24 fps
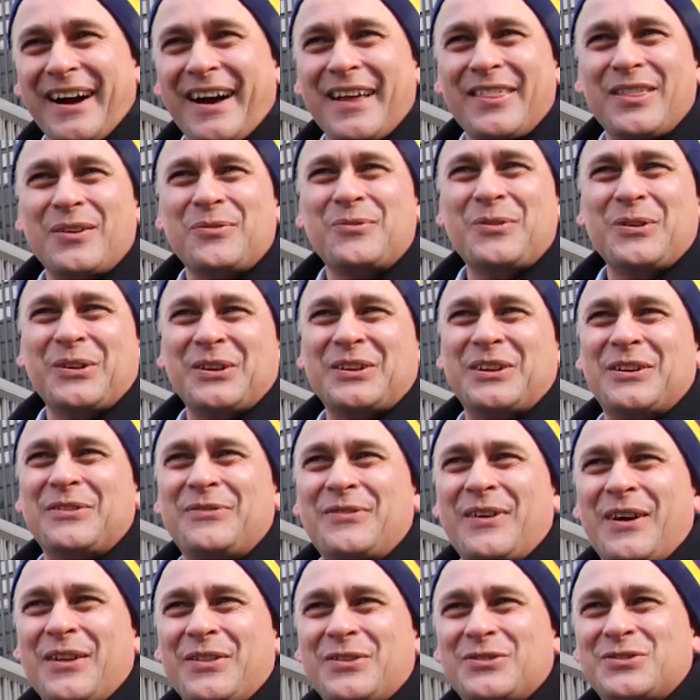the work of
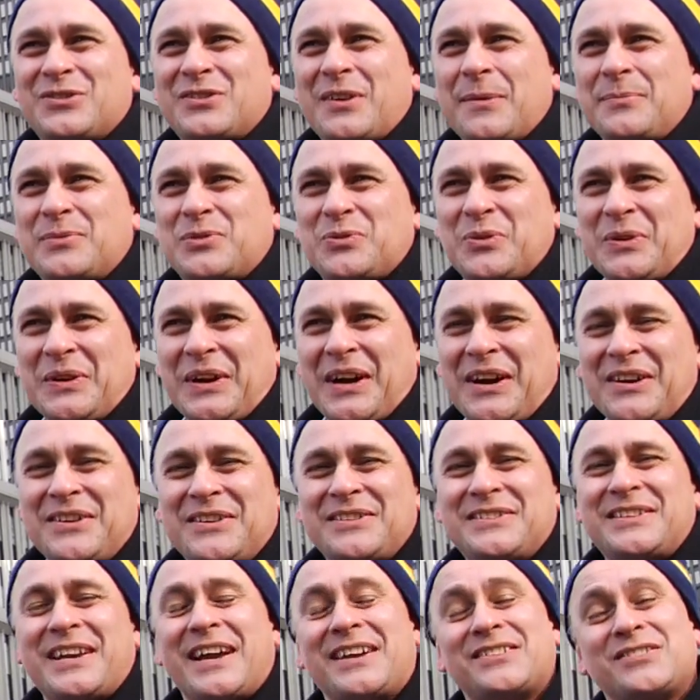other subsequent
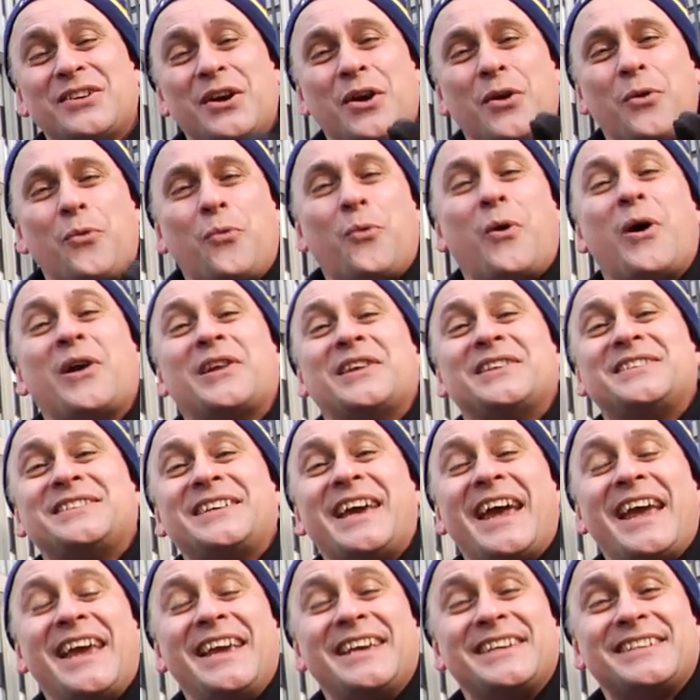architects. What it
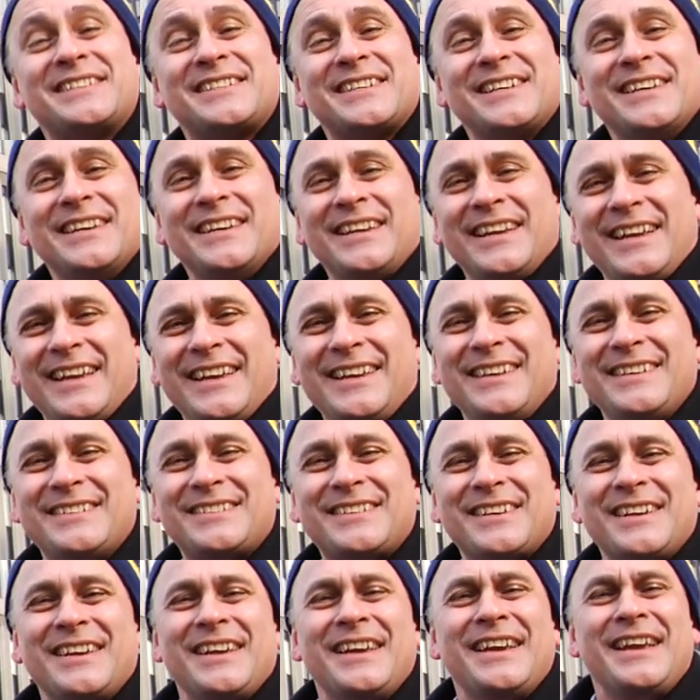takes
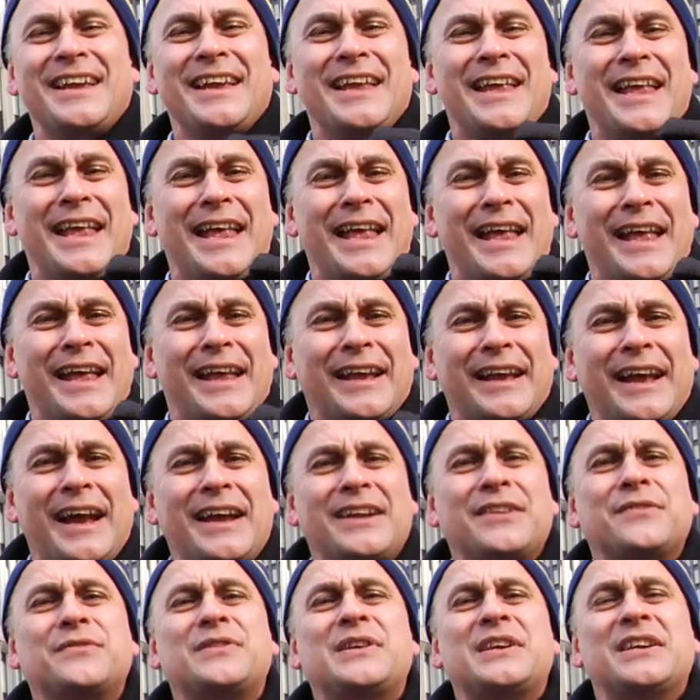is
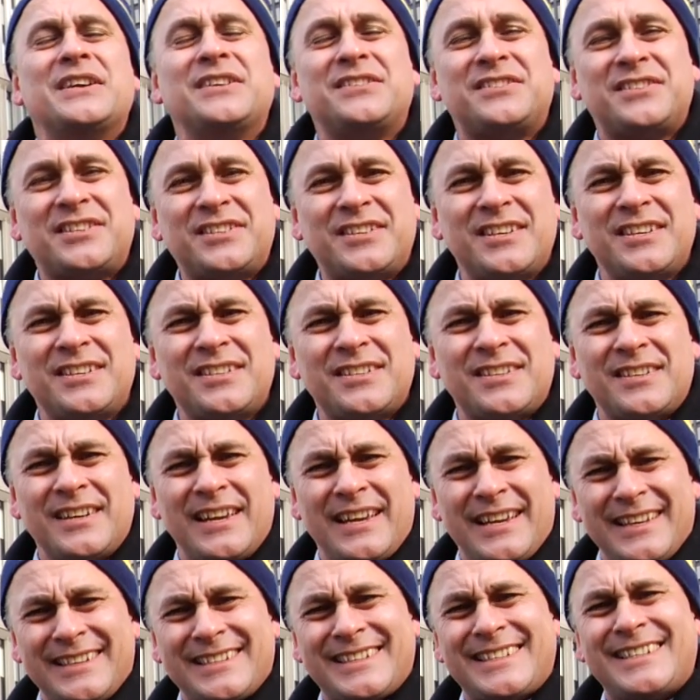kind of the
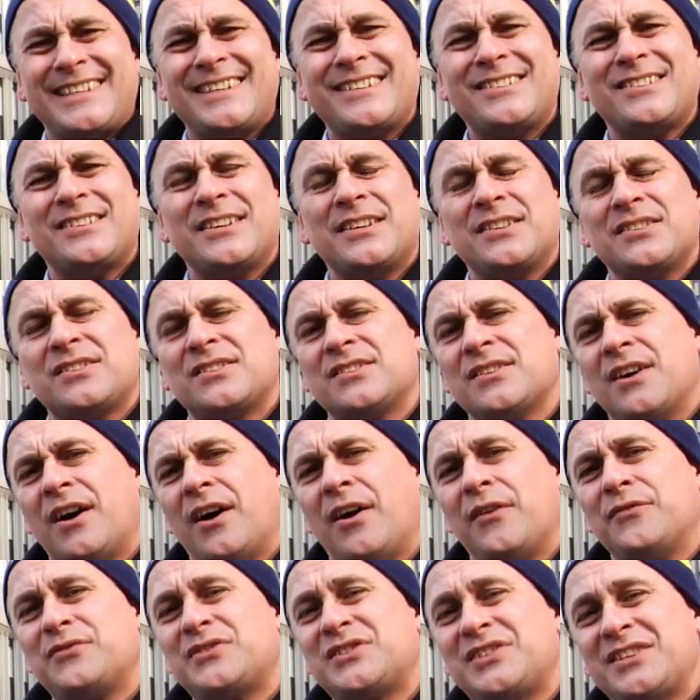insistence
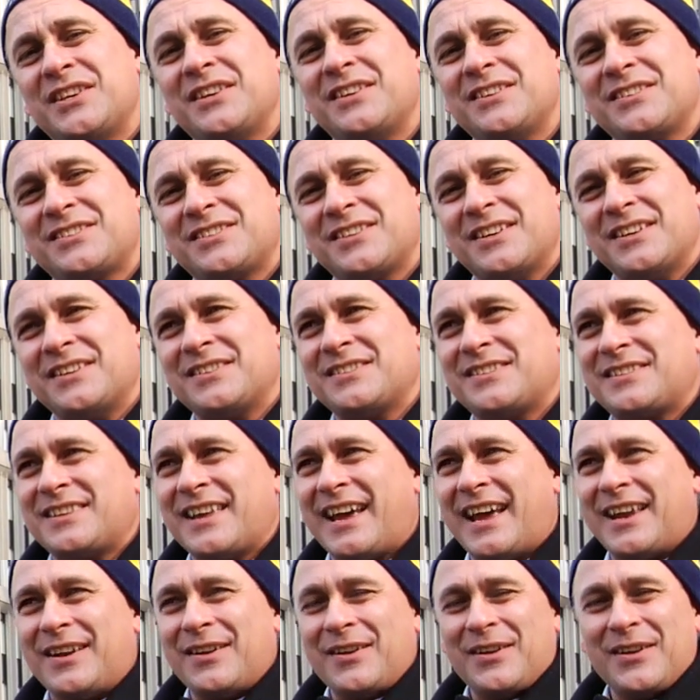of citizens
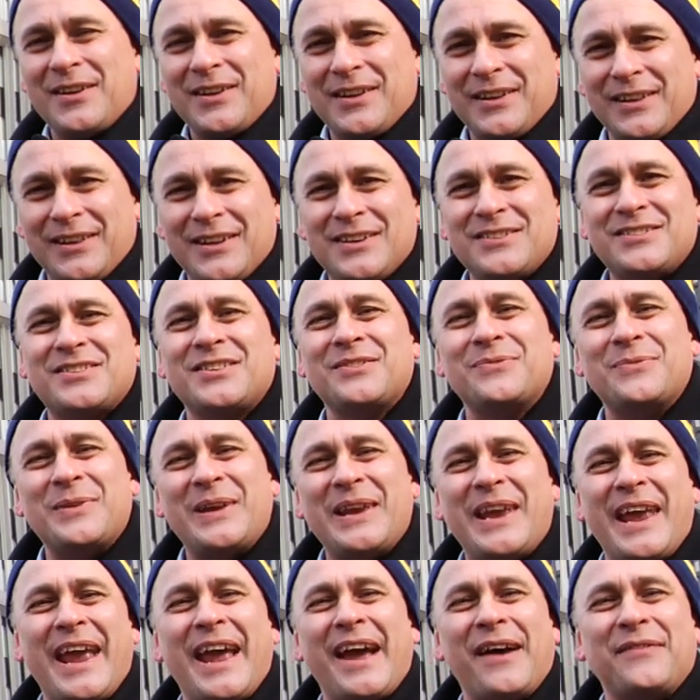that, listen,
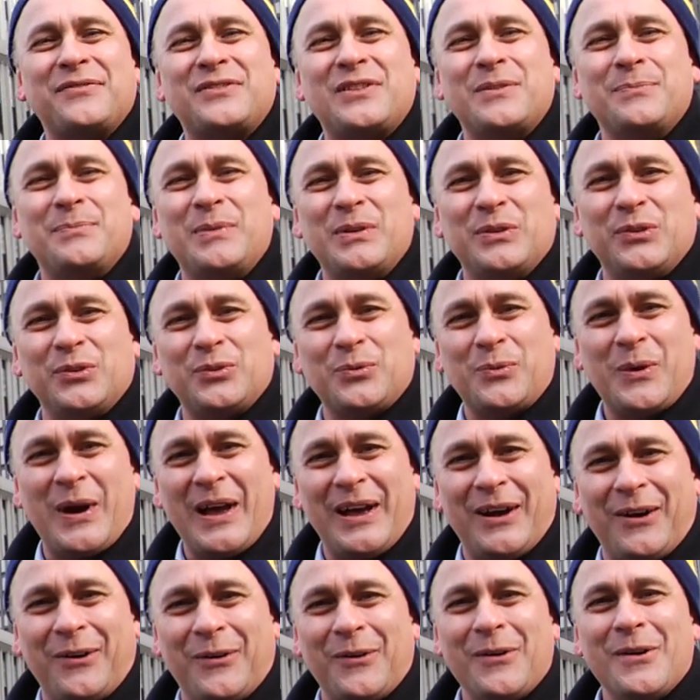we have to build
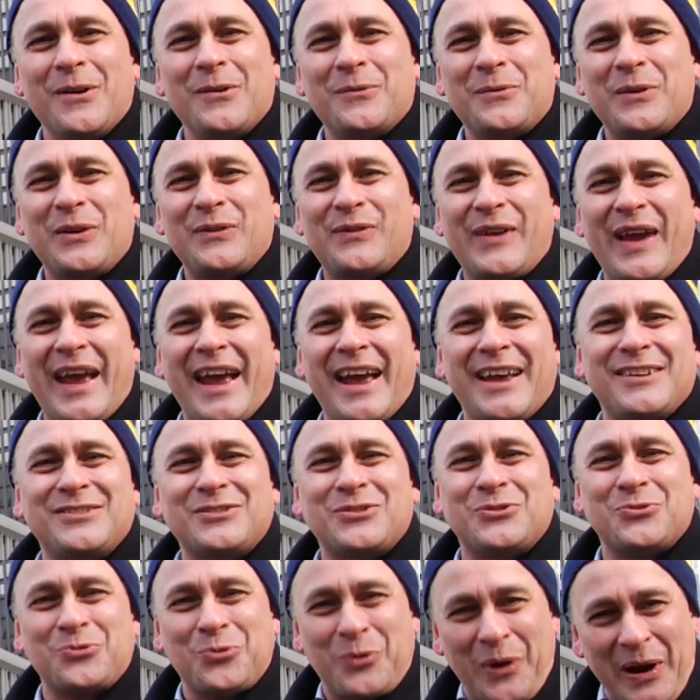well. We've had
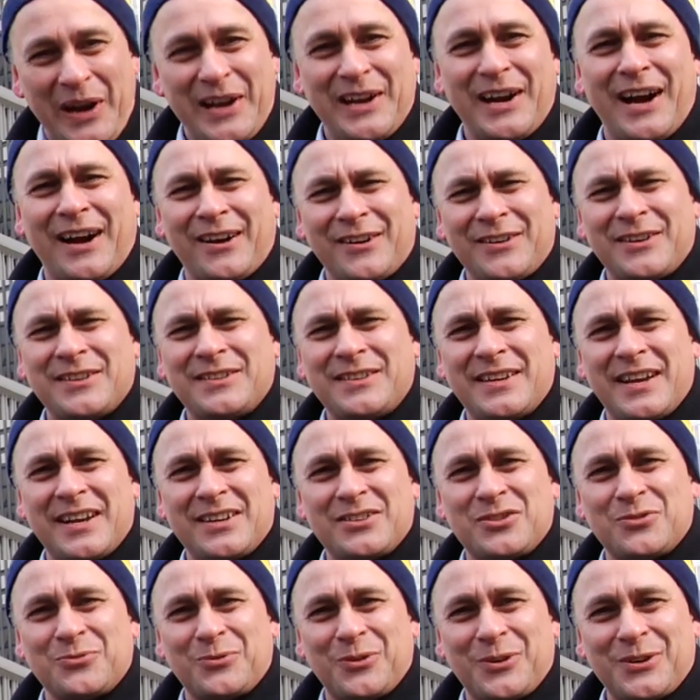great
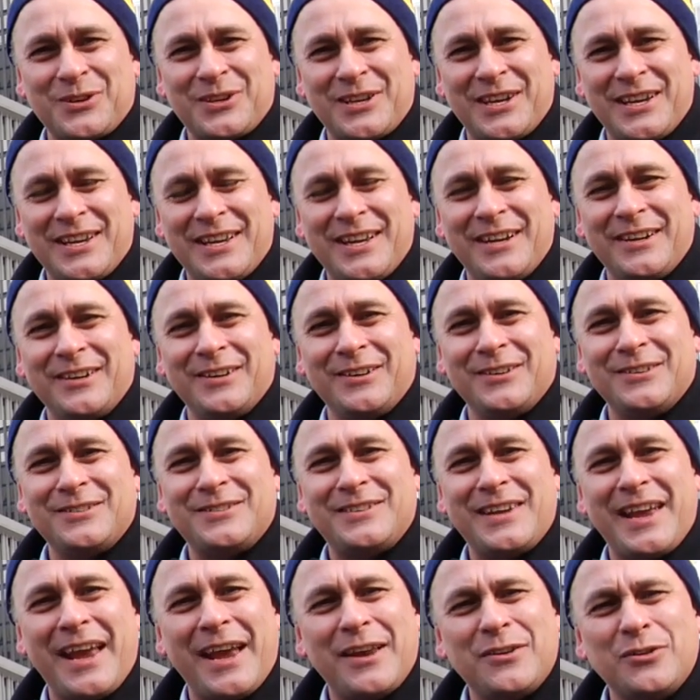architects working here,
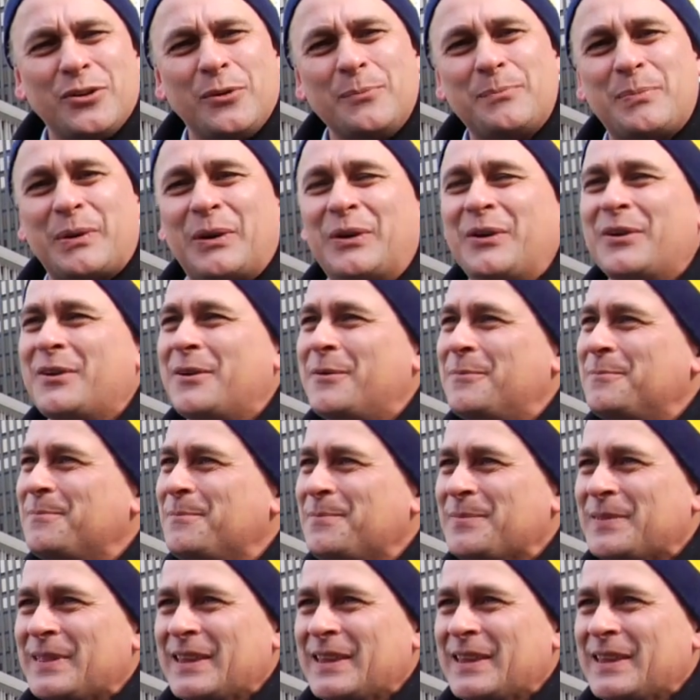Daniel Burnham,